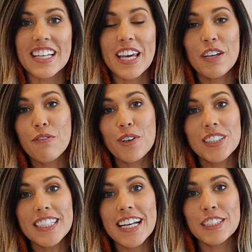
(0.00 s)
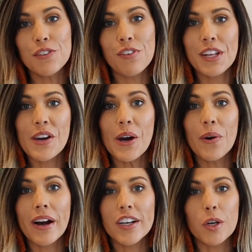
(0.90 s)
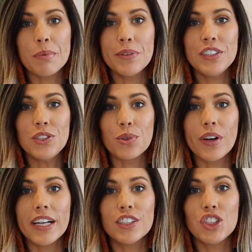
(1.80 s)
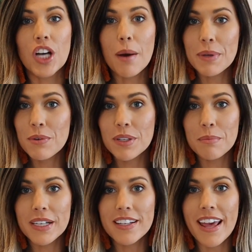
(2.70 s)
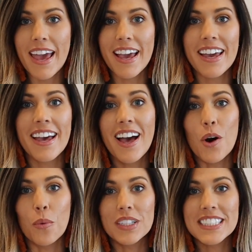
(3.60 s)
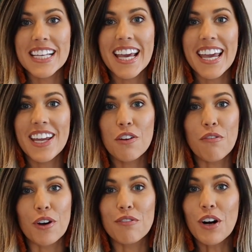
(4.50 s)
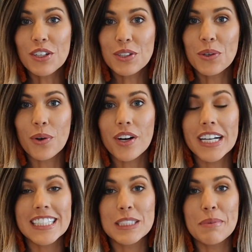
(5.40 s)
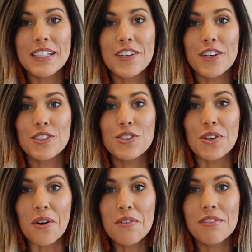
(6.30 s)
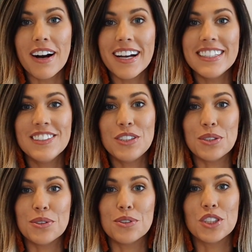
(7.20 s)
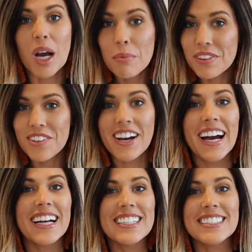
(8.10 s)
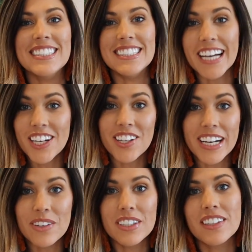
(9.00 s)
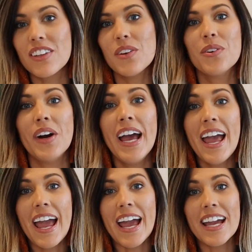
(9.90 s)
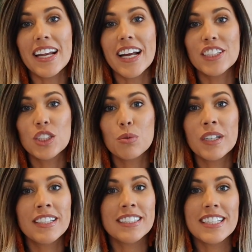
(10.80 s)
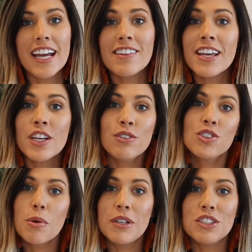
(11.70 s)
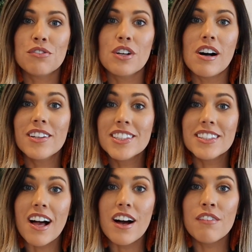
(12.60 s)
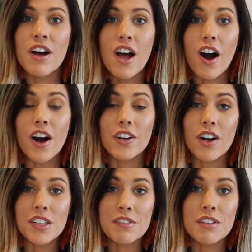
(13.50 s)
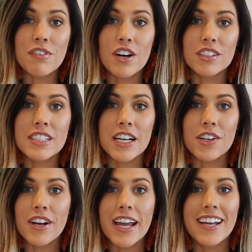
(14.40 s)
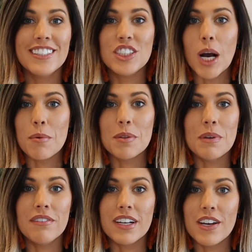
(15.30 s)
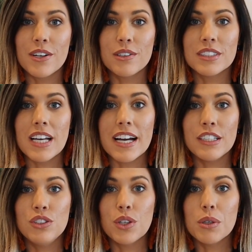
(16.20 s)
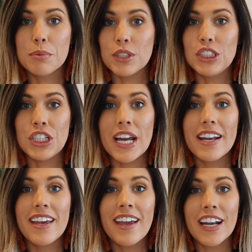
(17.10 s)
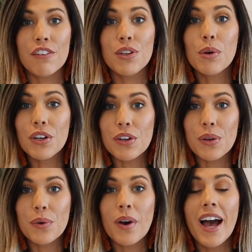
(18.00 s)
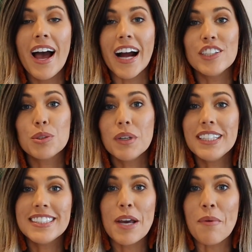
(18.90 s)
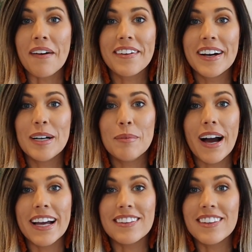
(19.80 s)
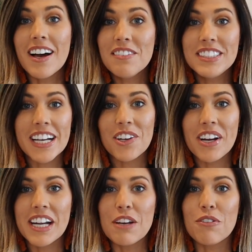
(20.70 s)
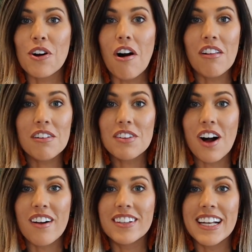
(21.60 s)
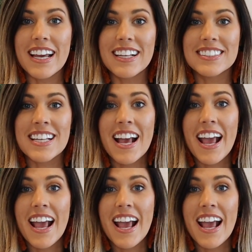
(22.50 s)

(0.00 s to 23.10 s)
is it for today's video. I hope you enjoyed shopping with me today. Once again, for fall decor, it's been so fun to shop with you guys and decorate with you and I just wanted to say thank you so much for all the love on all of the fall decorate and shop with me videos. I so appreciate it. And if you are new, I just wanted to say welcome. I love decorating for all of the holidays